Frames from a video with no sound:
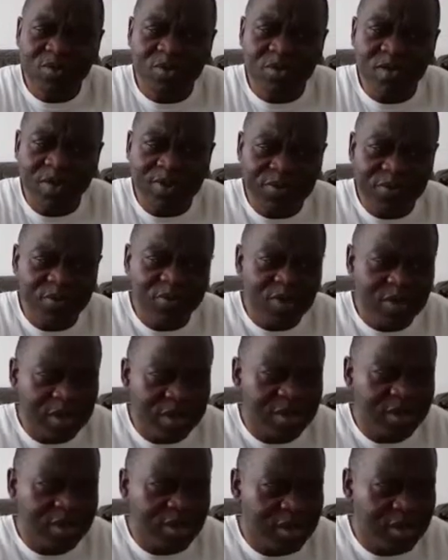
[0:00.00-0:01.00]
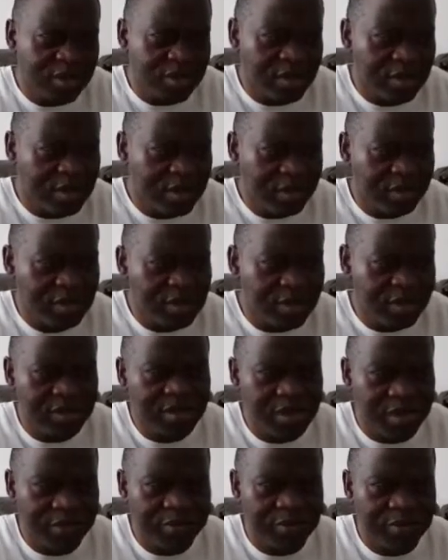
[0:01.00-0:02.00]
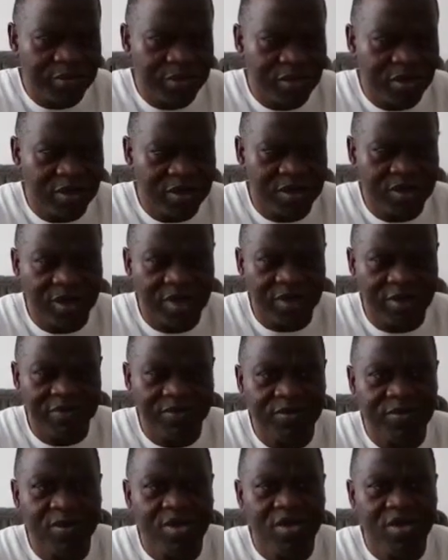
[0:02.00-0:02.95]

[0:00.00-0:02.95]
in the system itself,